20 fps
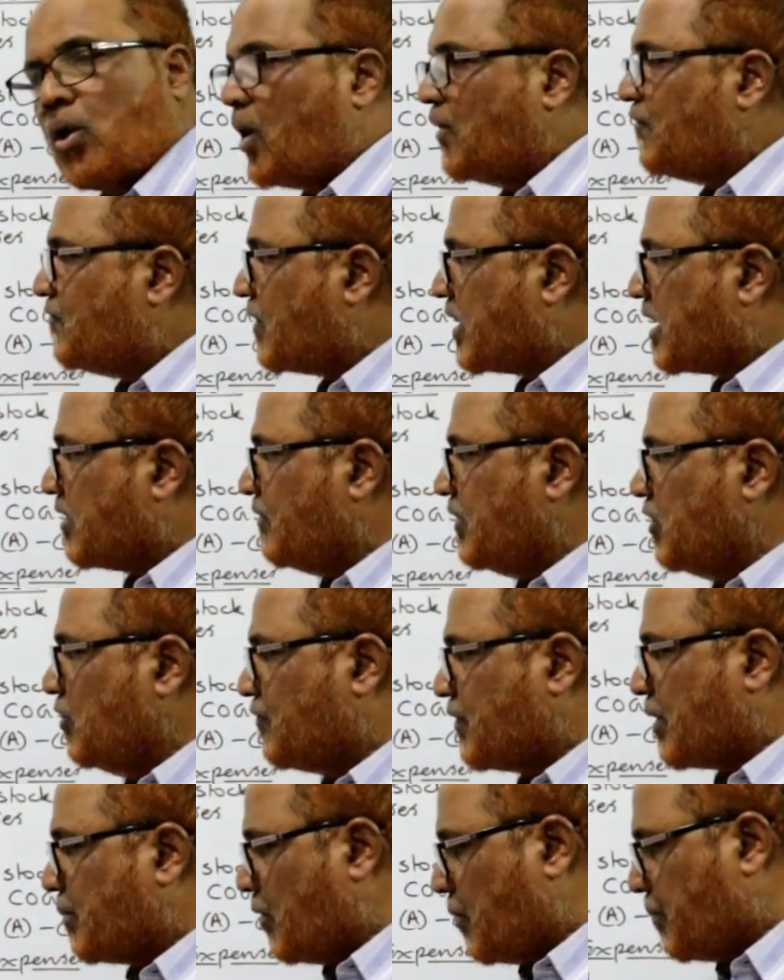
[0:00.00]
of revenue
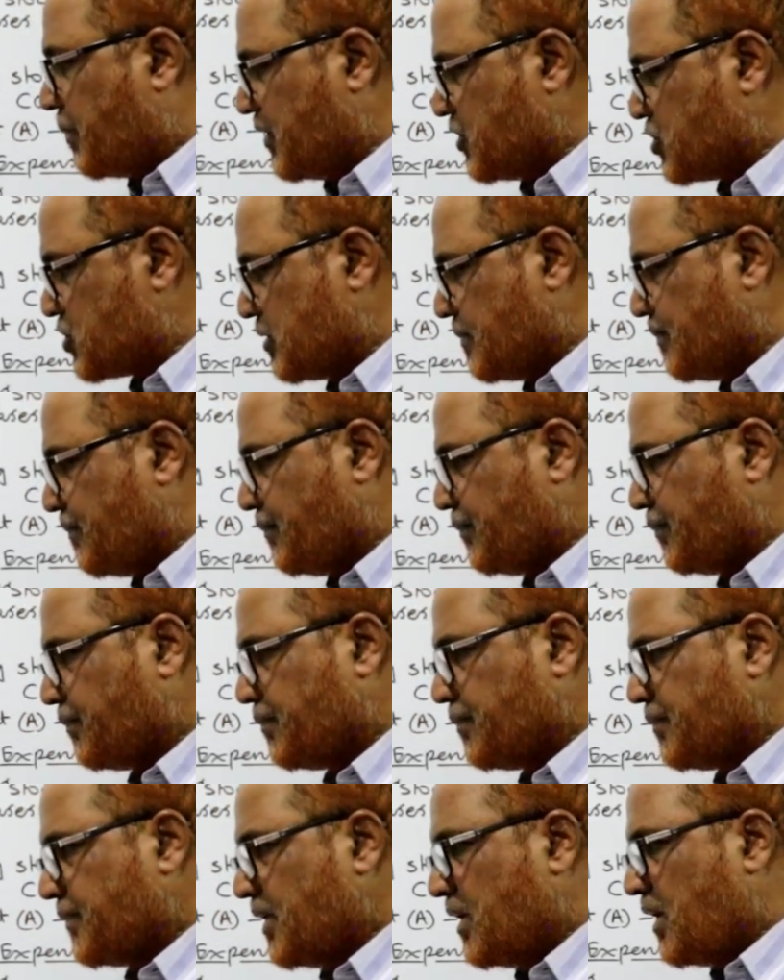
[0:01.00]
from operation.
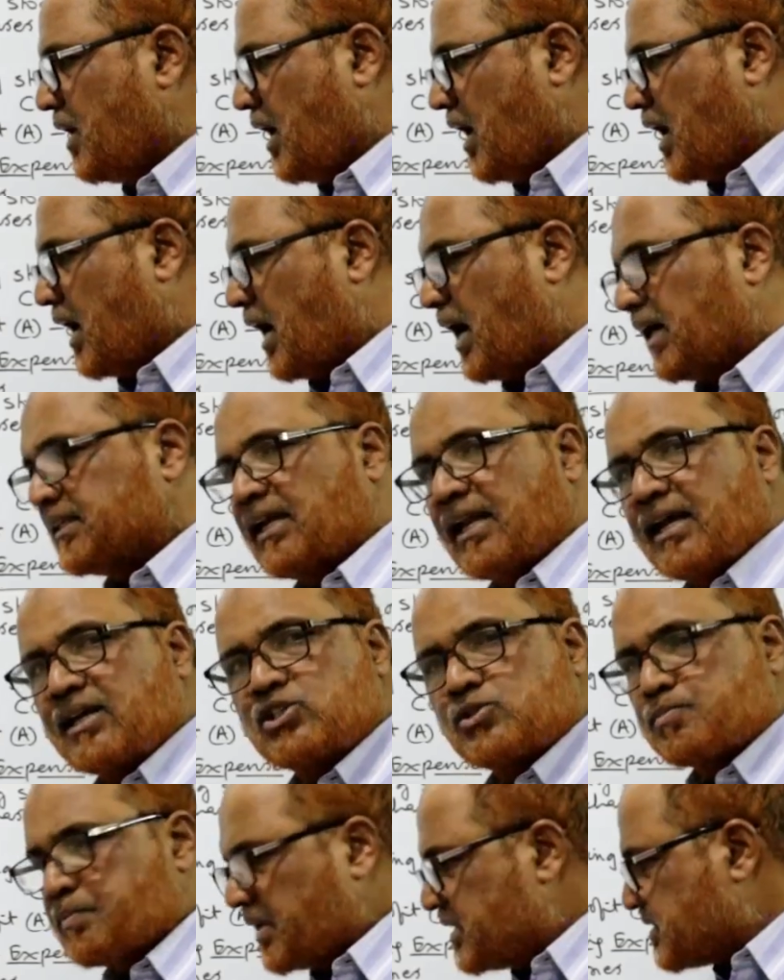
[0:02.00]
Other
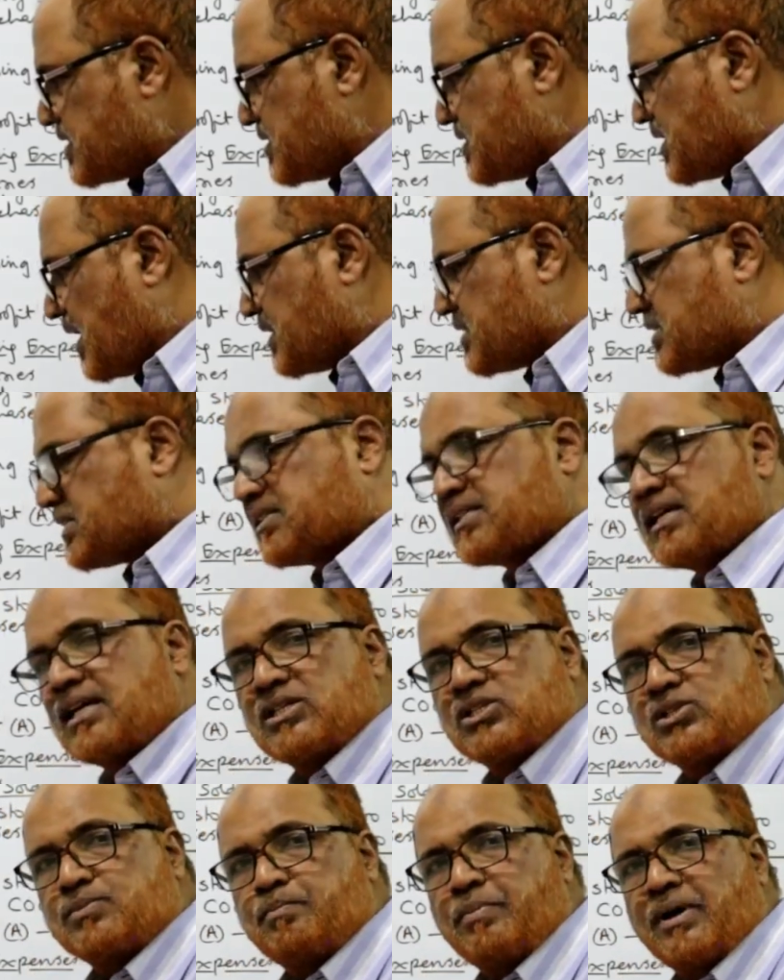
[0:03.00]
expenses are
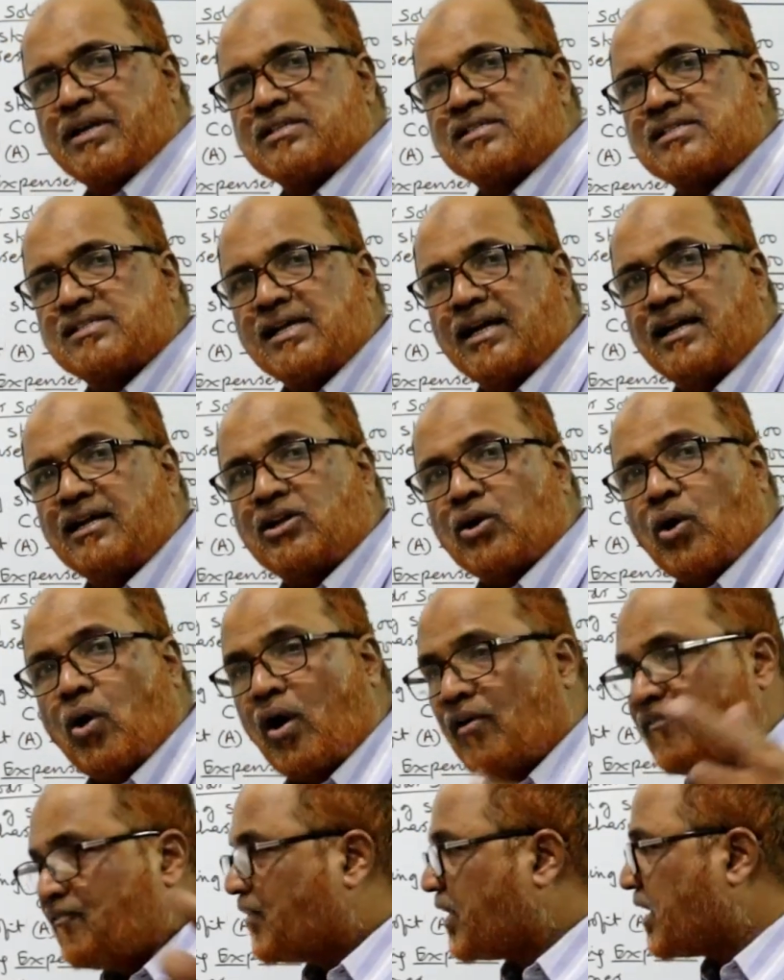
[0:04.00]
6%
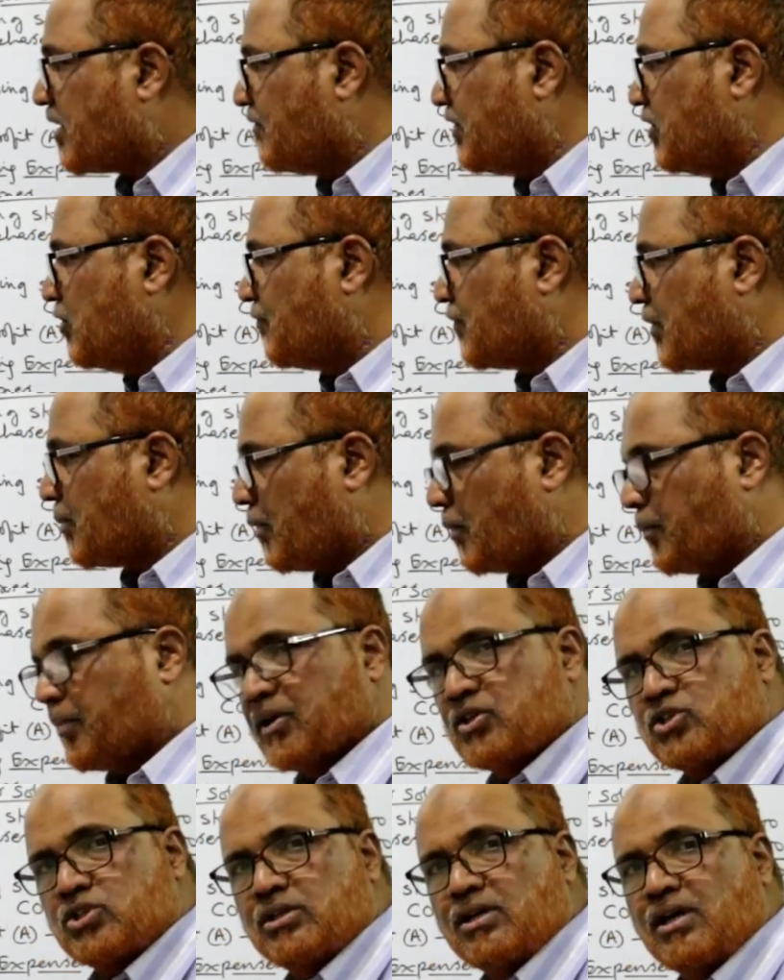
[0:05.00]
of revenue from
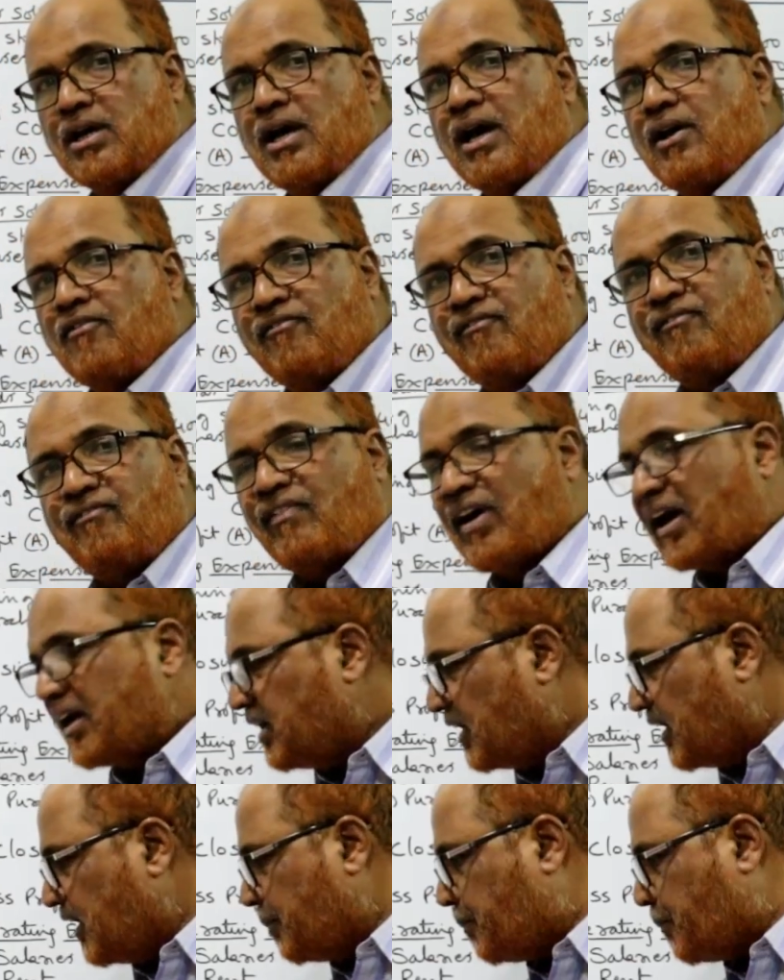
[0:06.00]
operation.
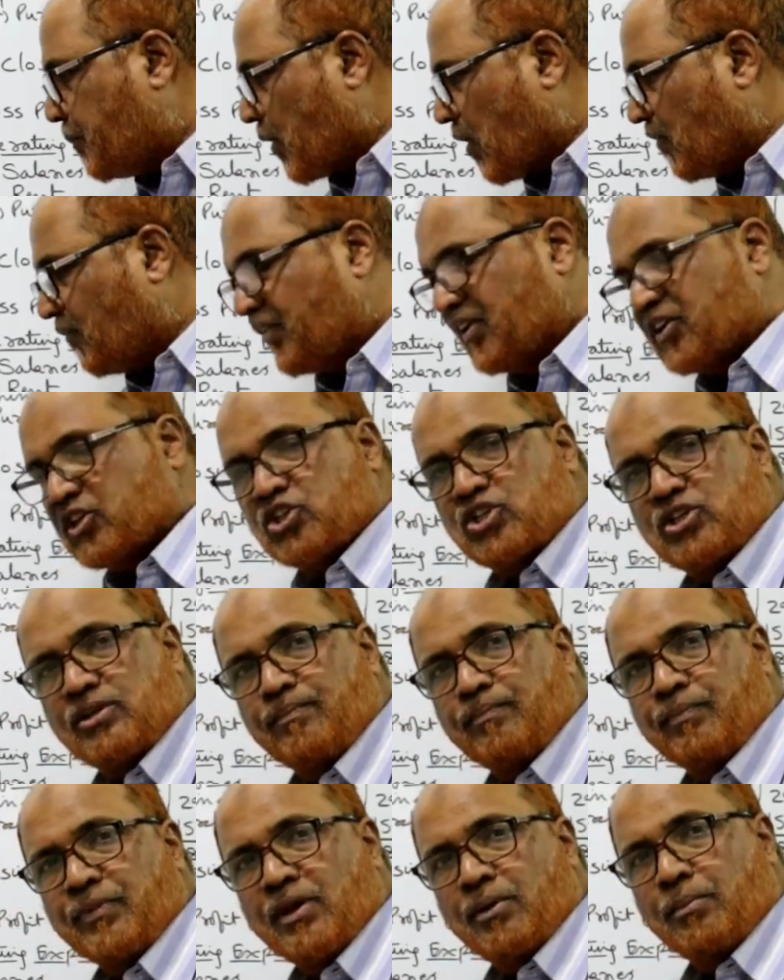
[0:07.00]
Finally, profit.
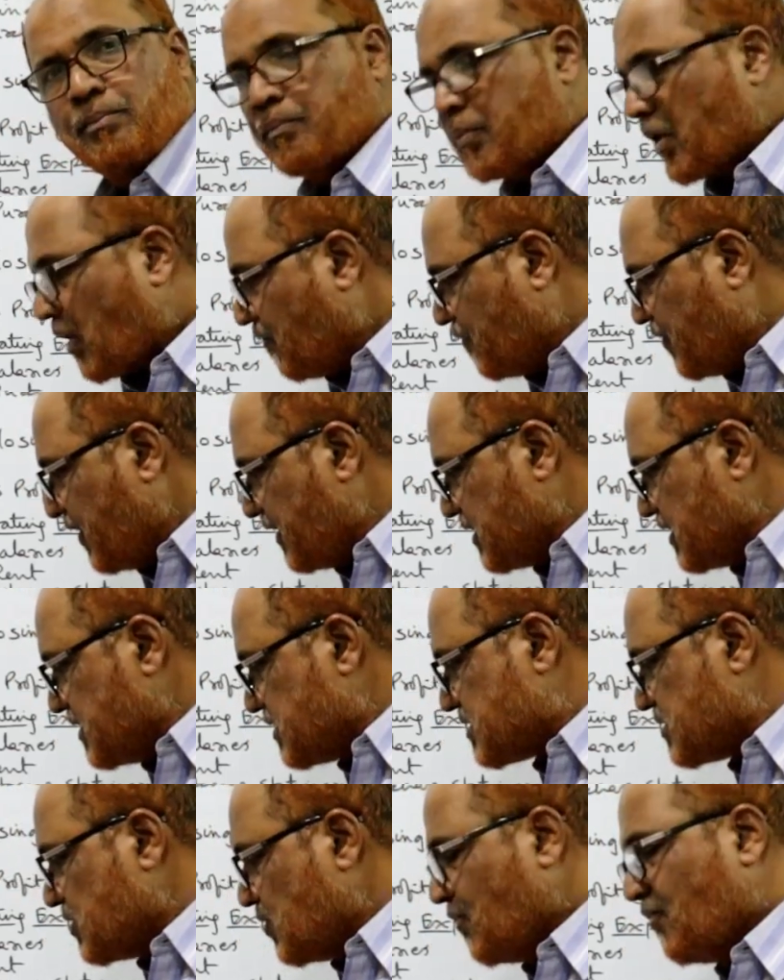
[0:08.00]
Profit
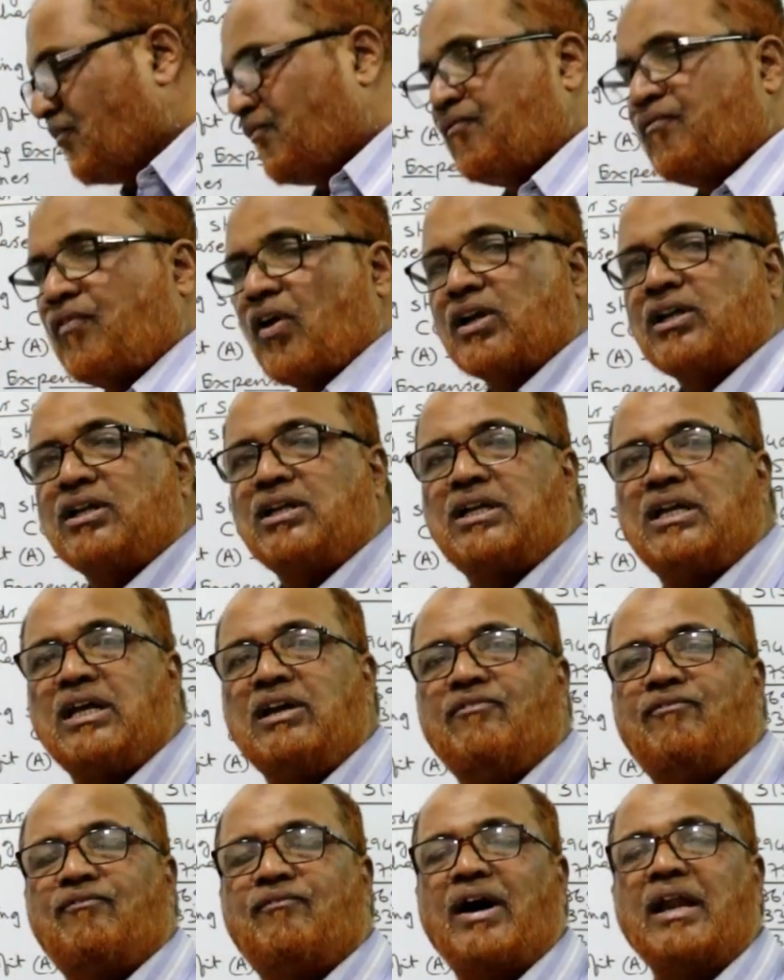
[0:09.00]
is
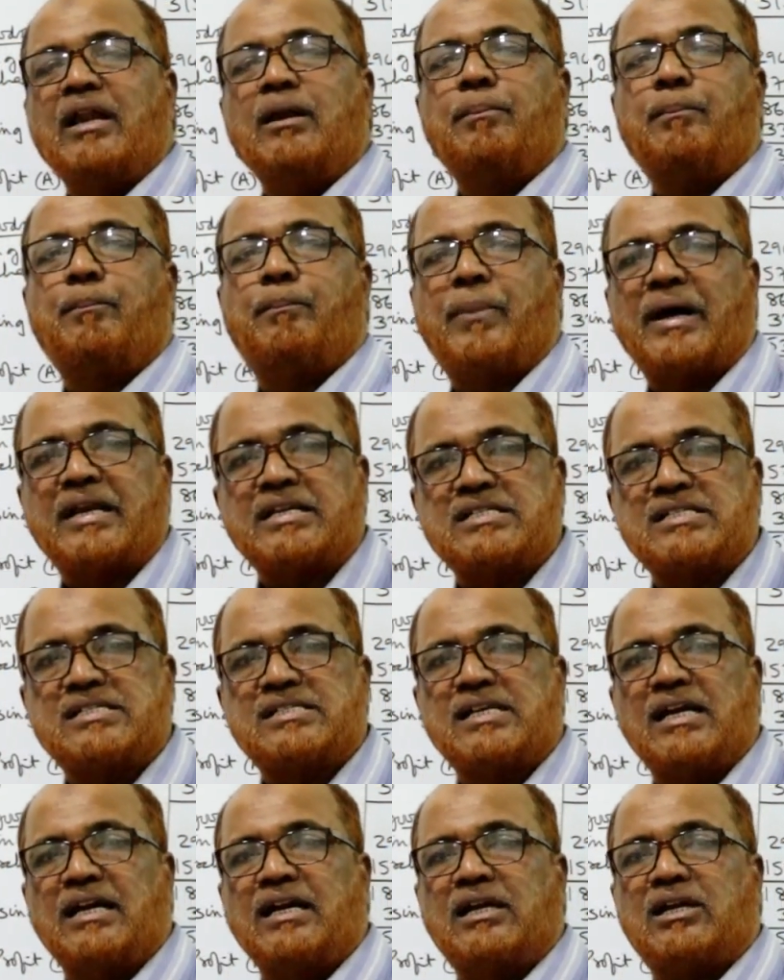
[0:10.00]

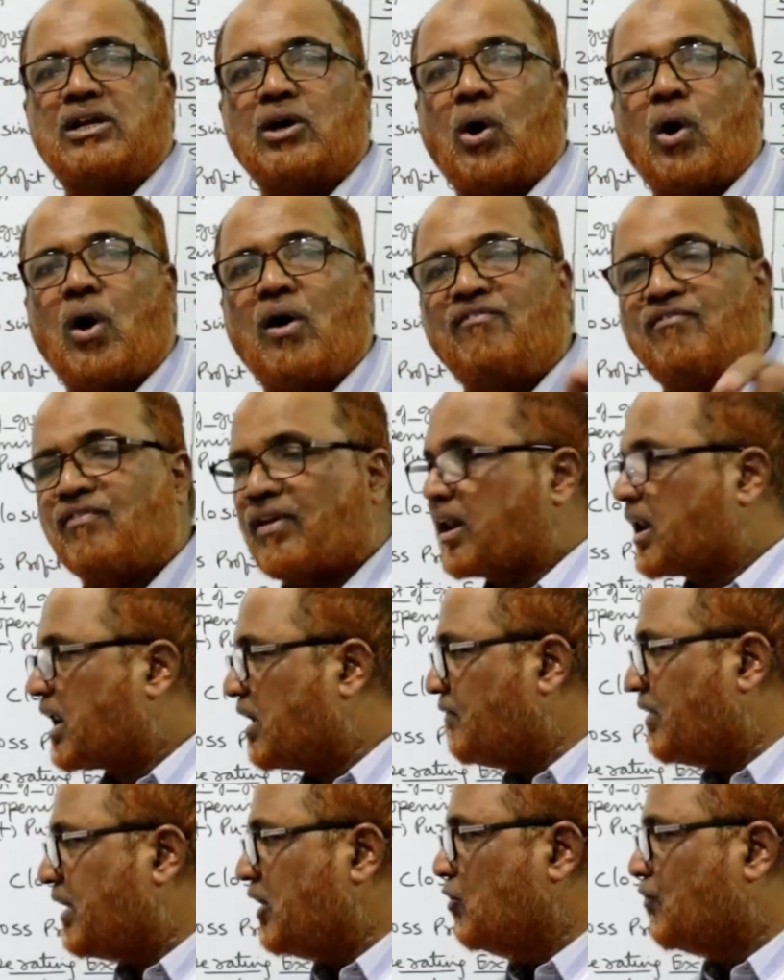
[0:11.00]
41% of
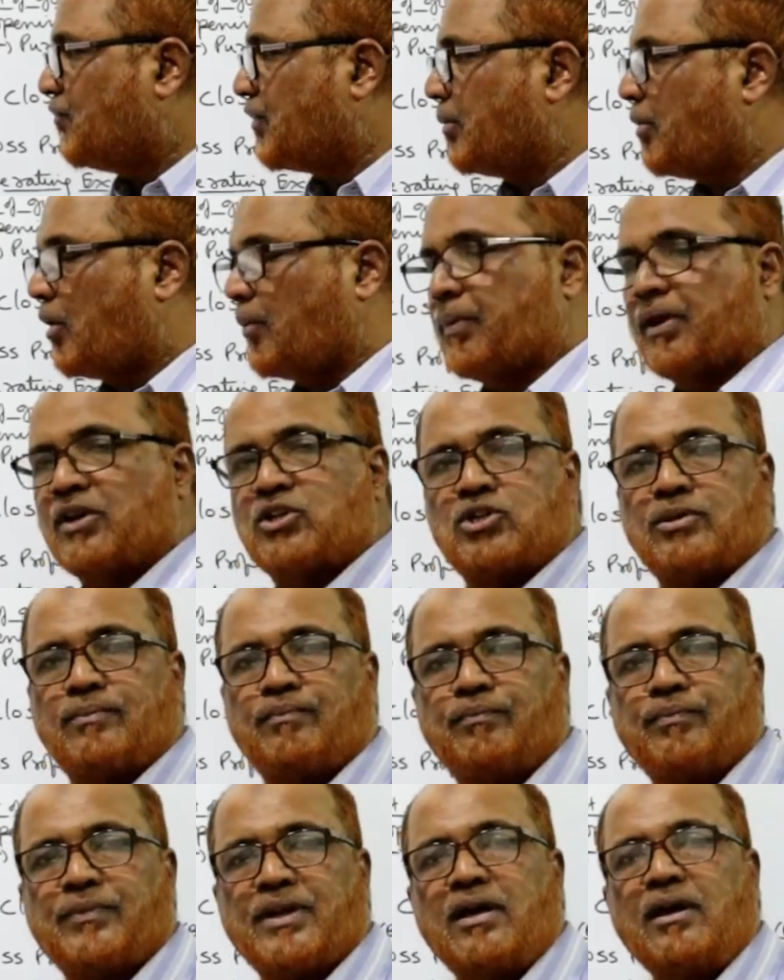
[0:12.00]
revenue from operation.